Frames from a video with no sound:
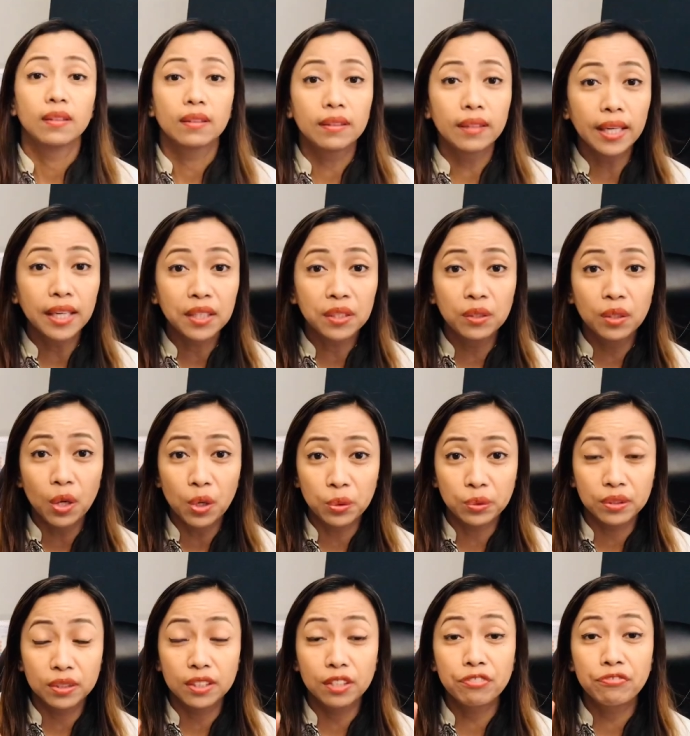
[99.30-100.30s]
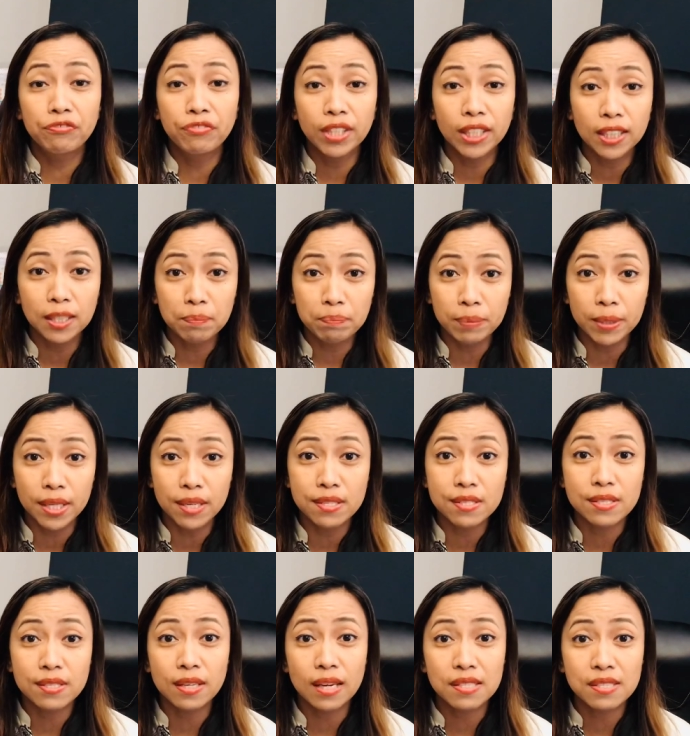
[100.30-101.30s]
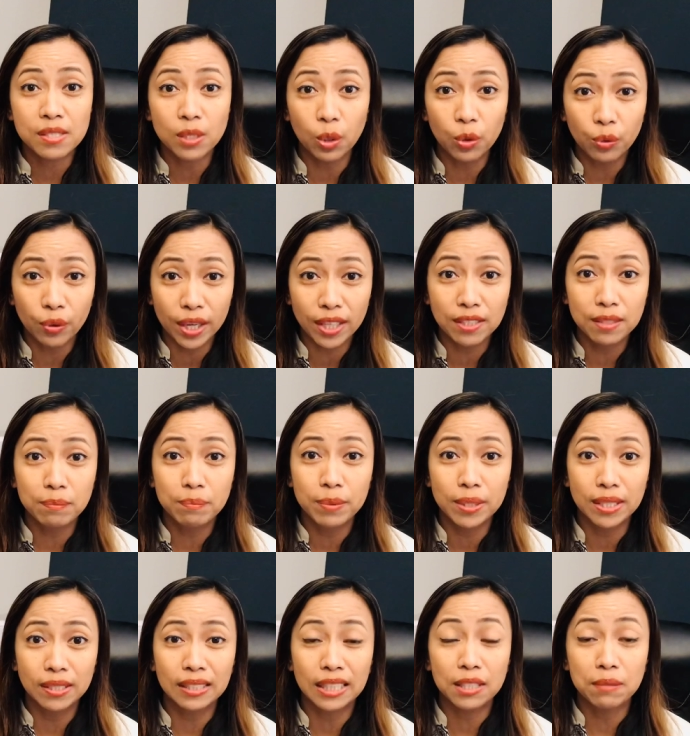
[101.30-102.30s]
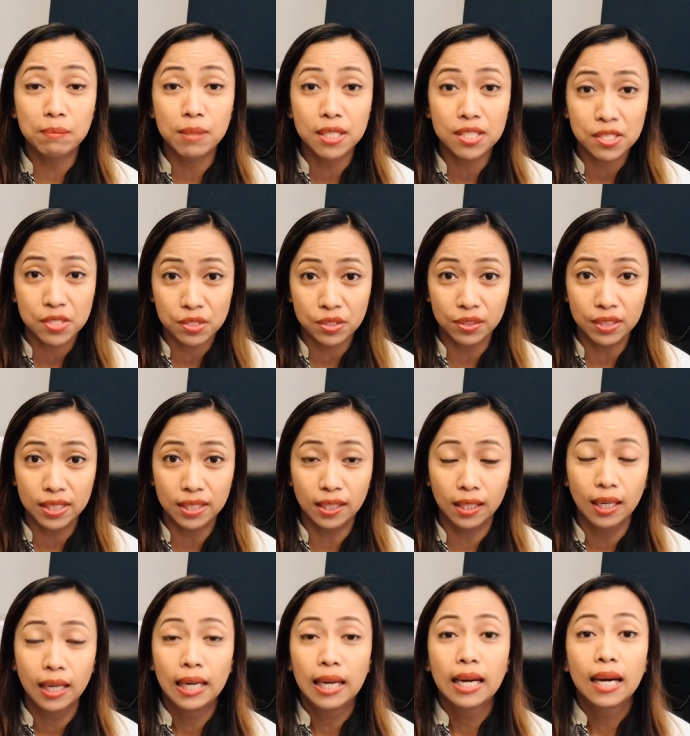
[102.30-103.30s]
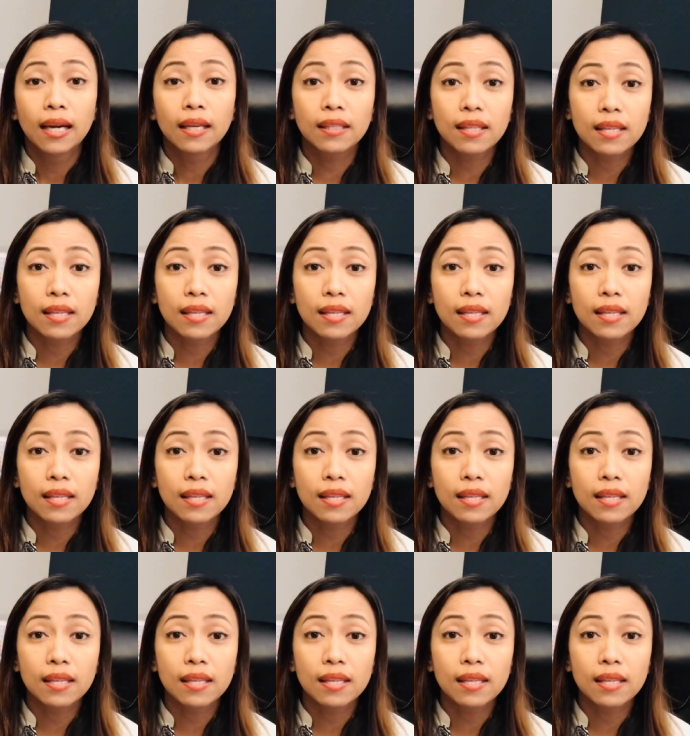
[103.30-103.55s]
Take note, the Philippines has already been administering the